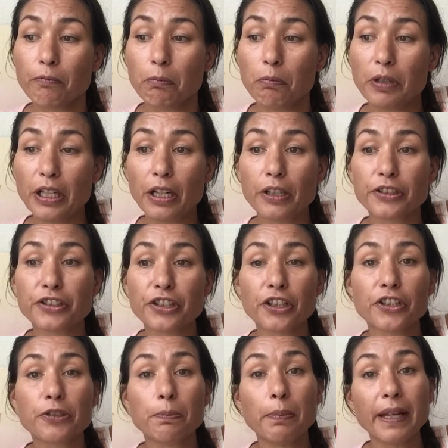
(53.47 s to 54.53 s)
we are
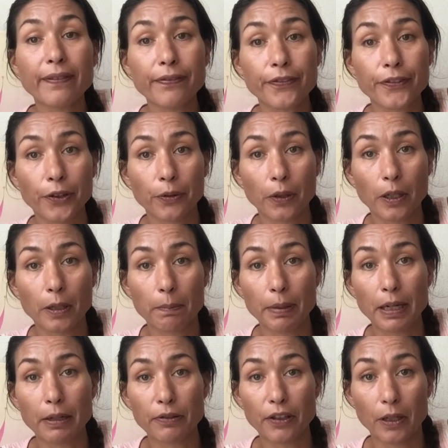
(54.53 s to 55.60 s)
judgmental
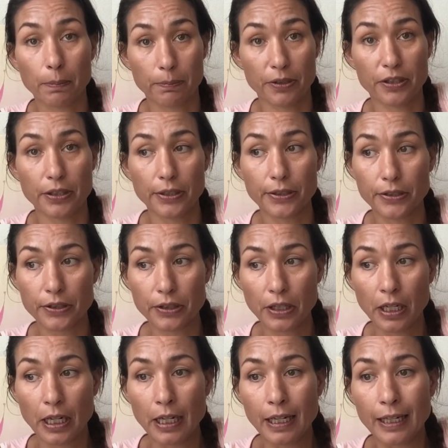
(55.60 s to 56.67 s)
about opposites.
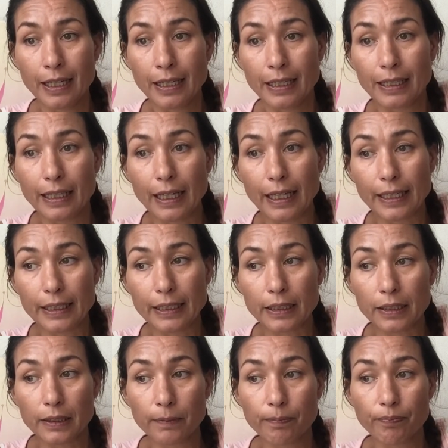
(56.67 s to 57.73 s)
Like,
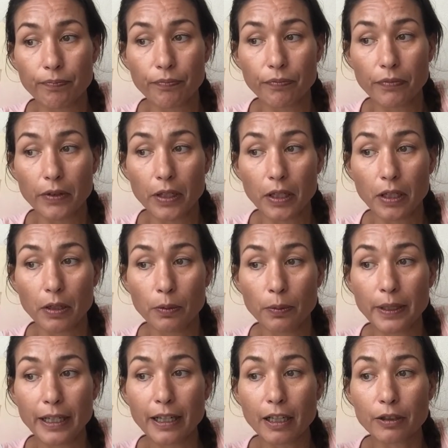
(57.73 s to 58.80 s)

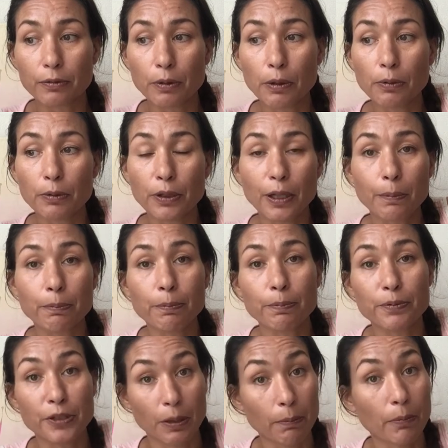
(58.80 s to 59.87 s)
we are growing up,
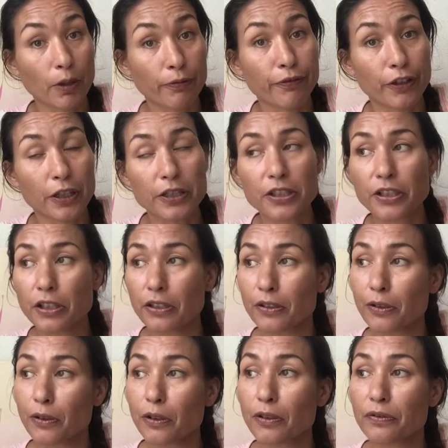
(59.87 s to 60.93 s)
some of us, not
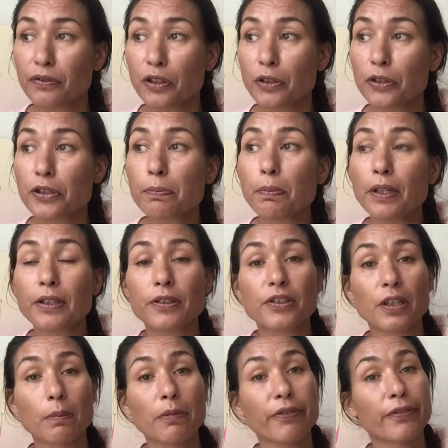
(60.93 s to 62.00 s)
all of course, but
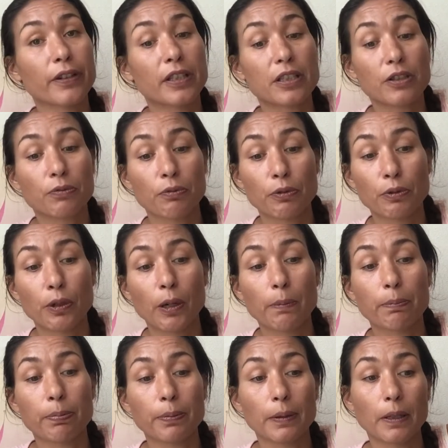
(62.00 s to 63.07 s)
some of us grew
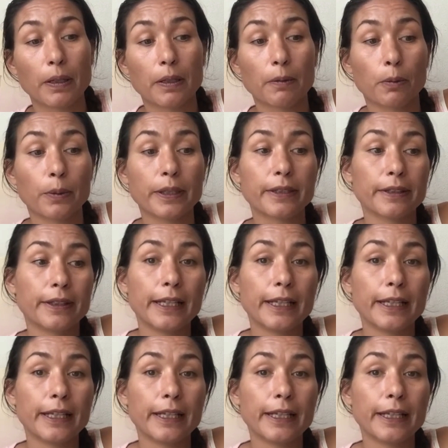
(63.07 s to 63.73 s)
up with an